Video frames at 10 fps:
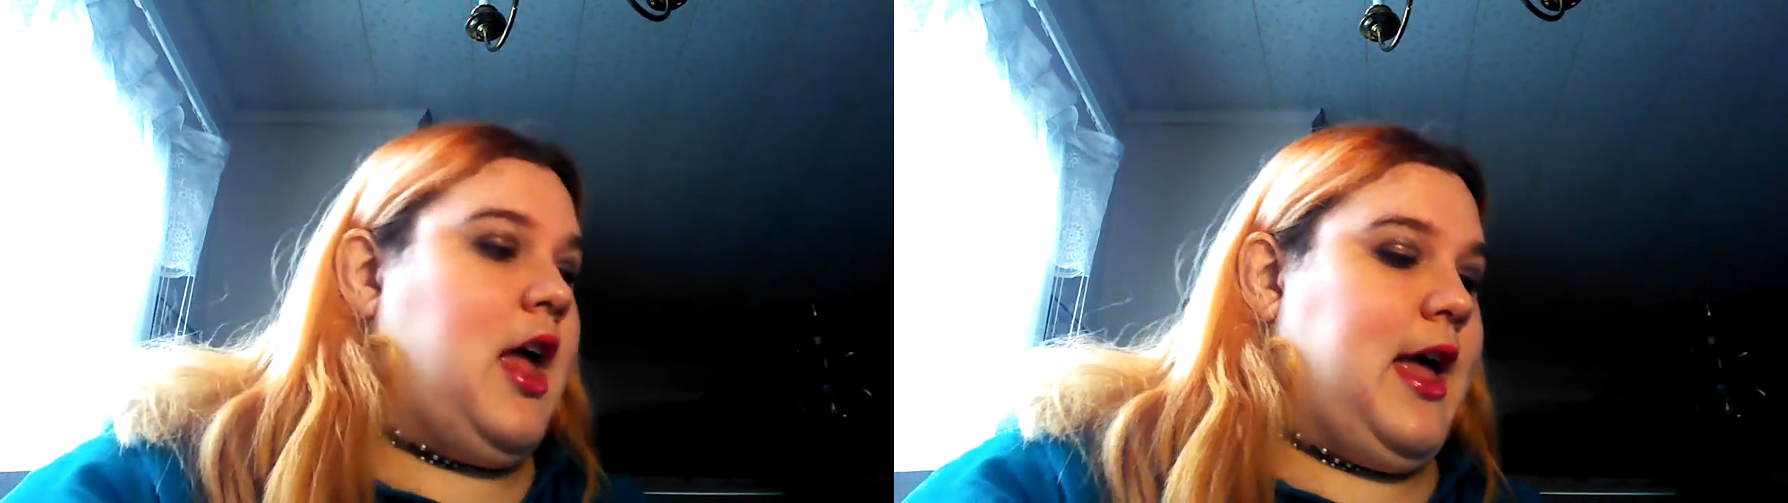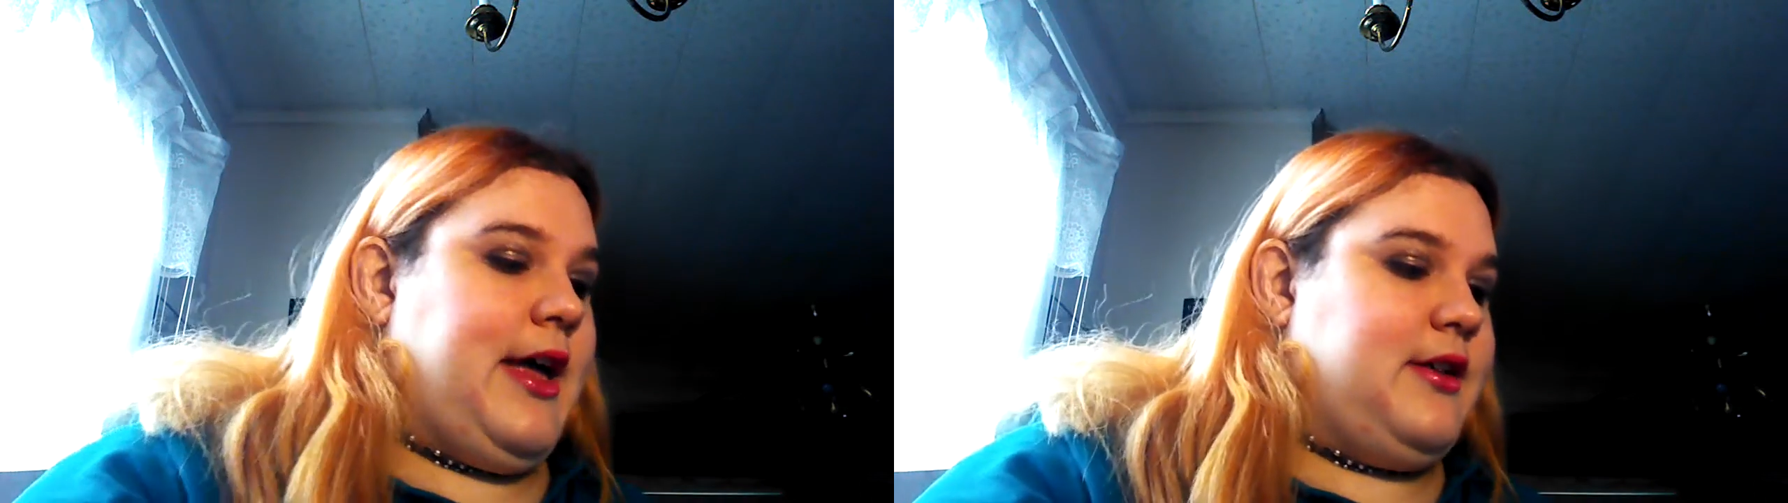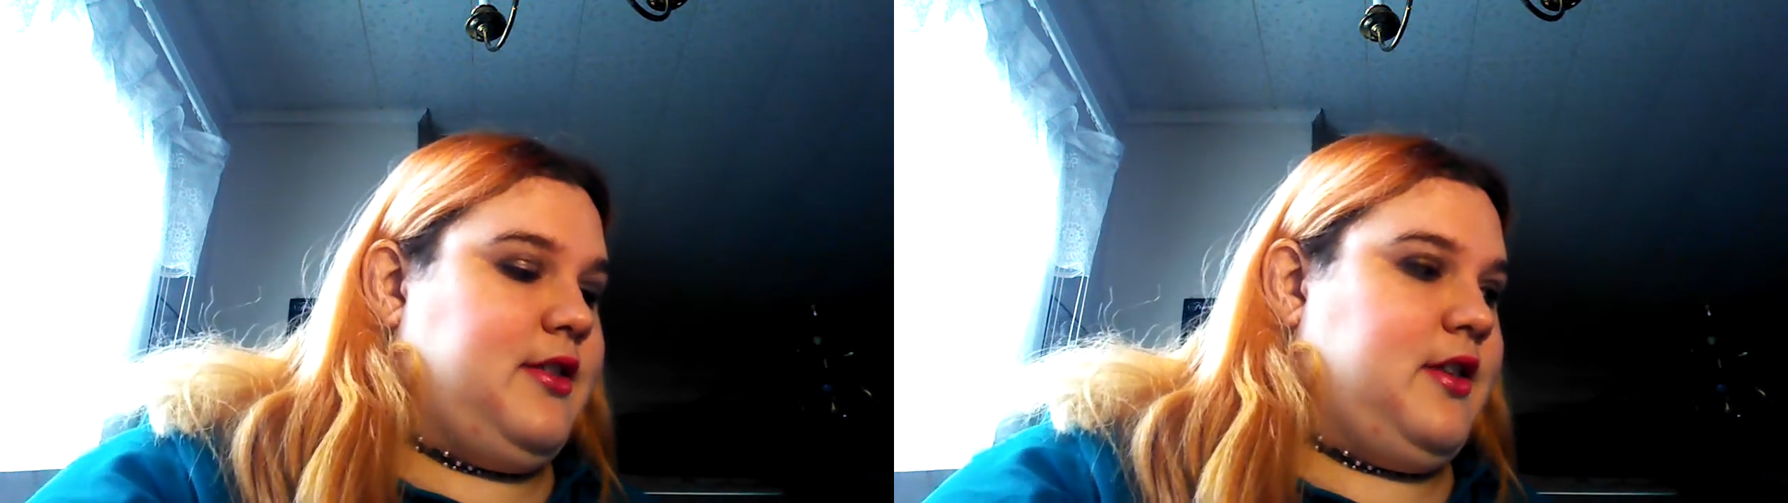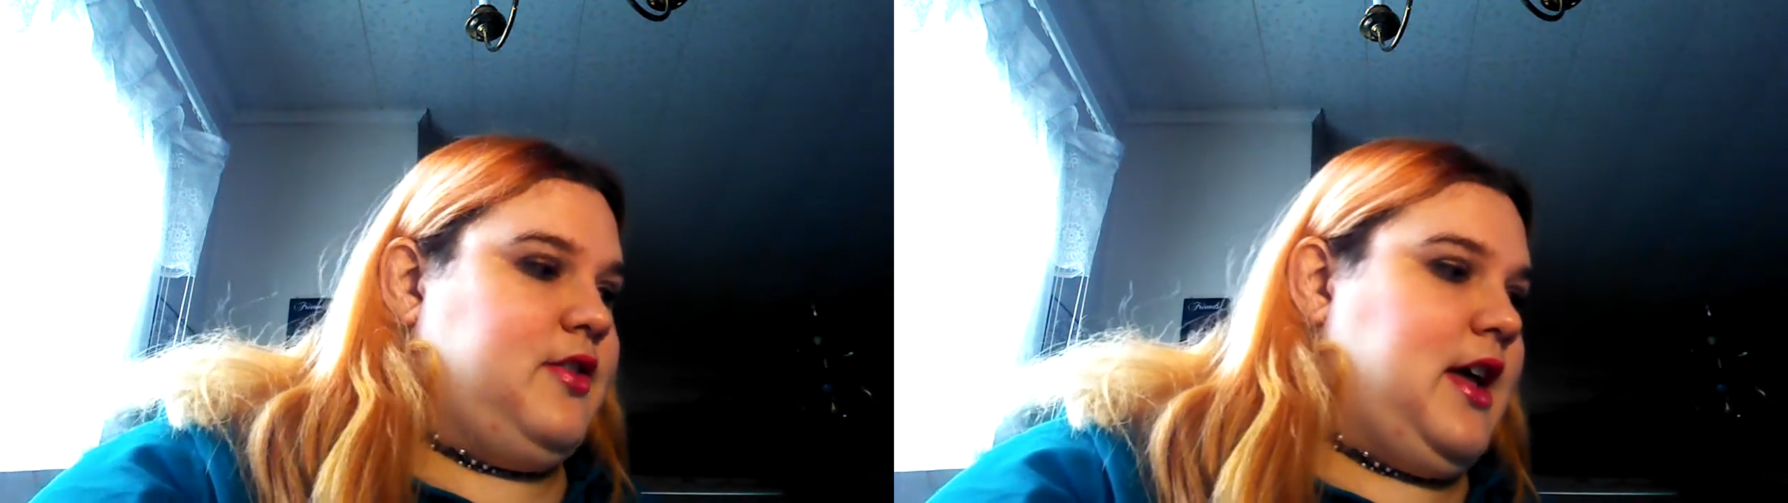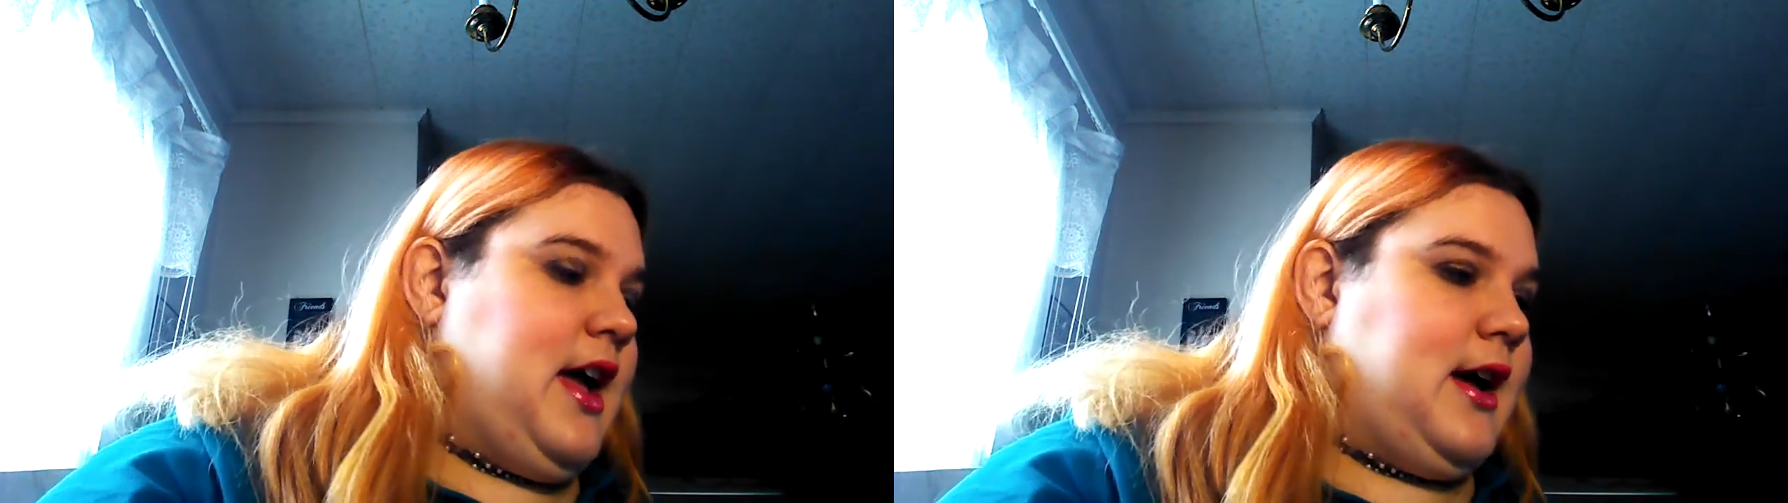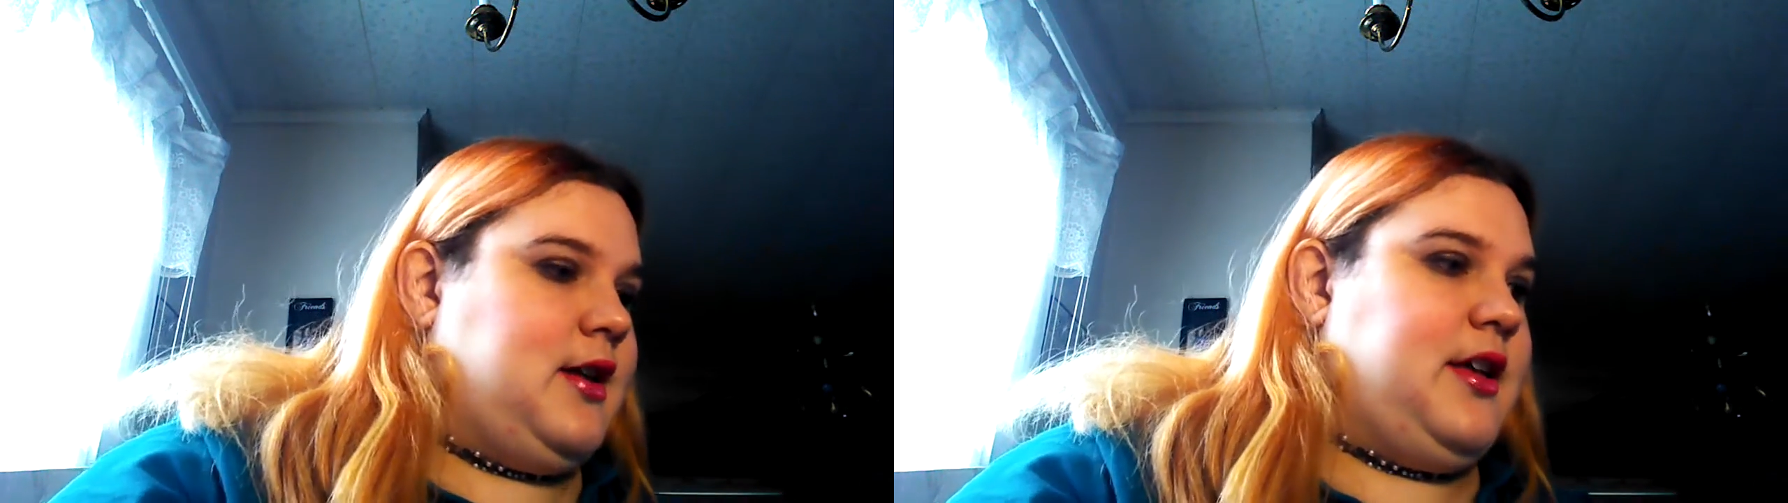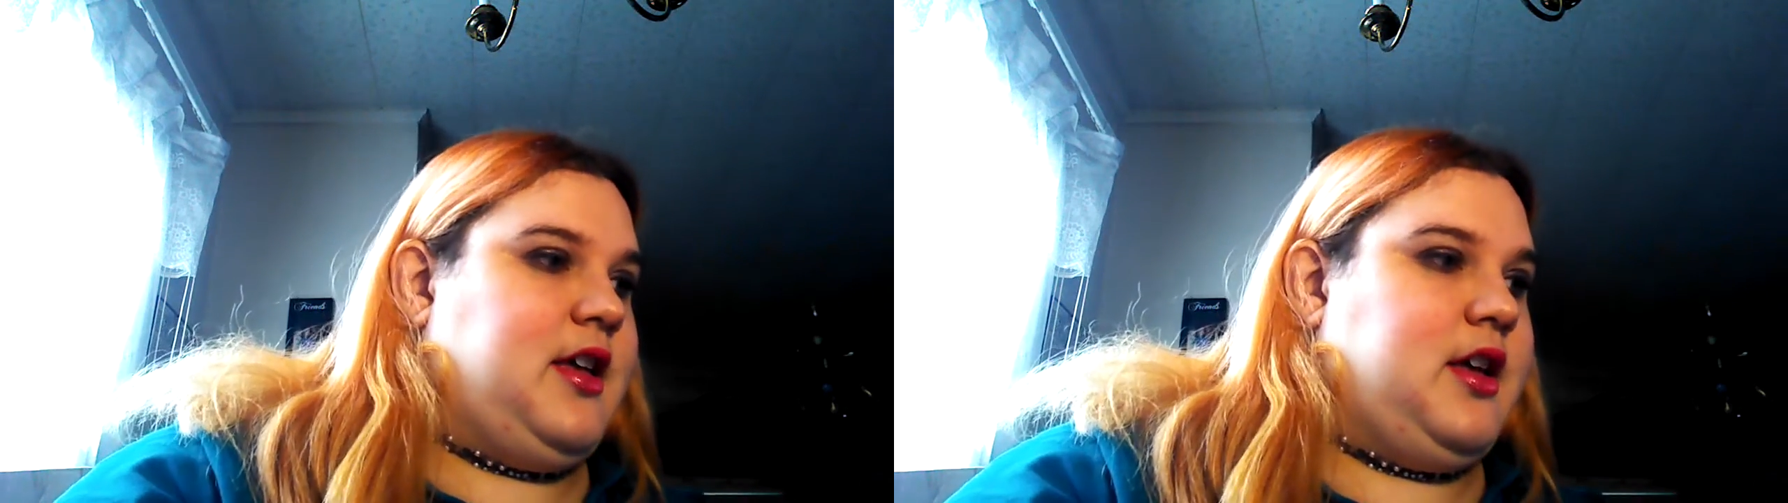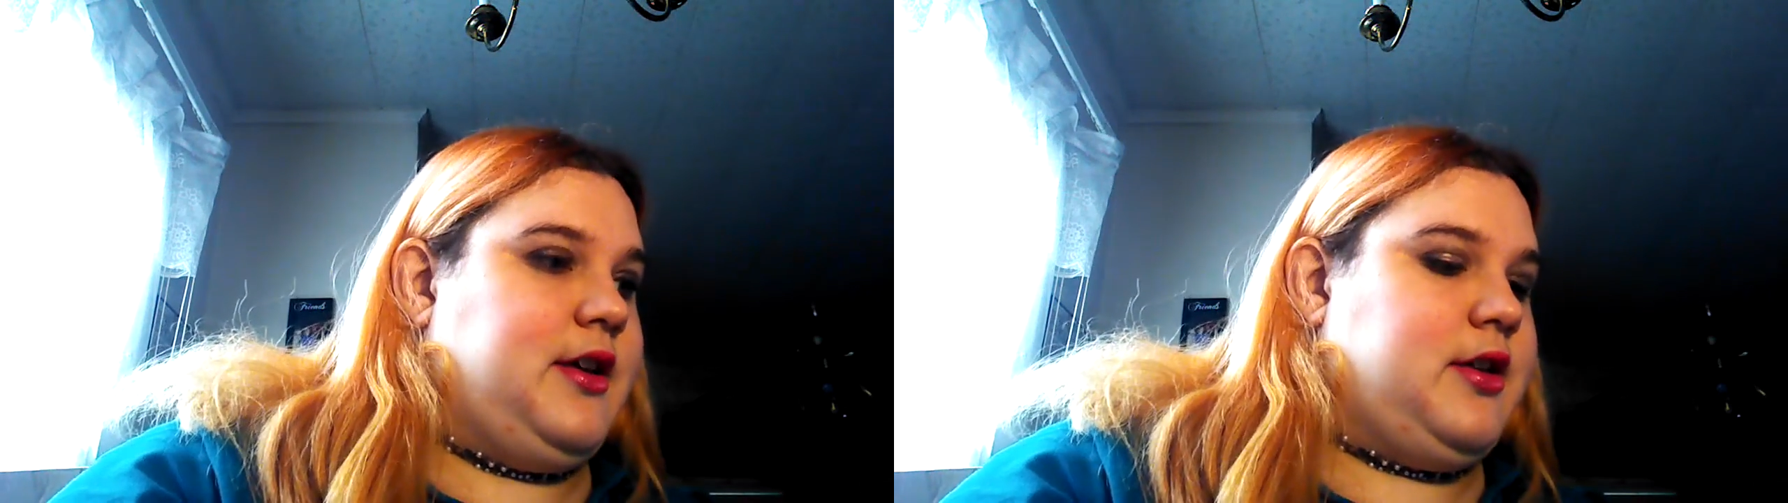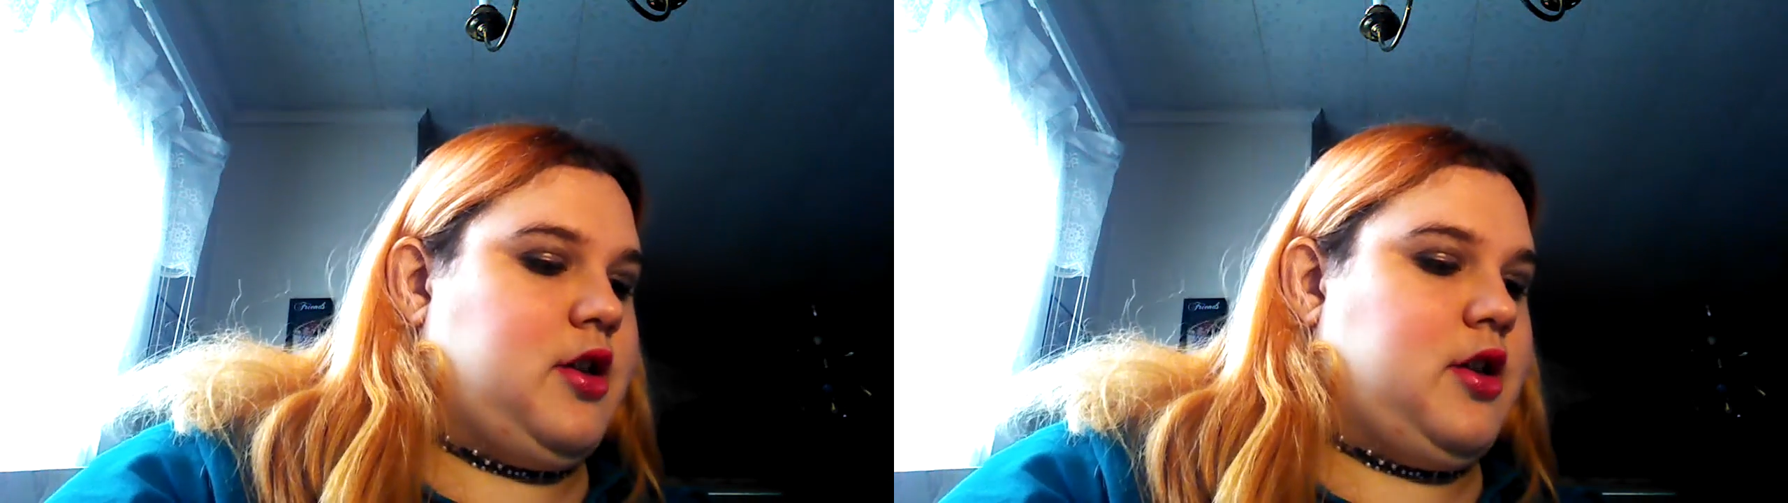and then they had a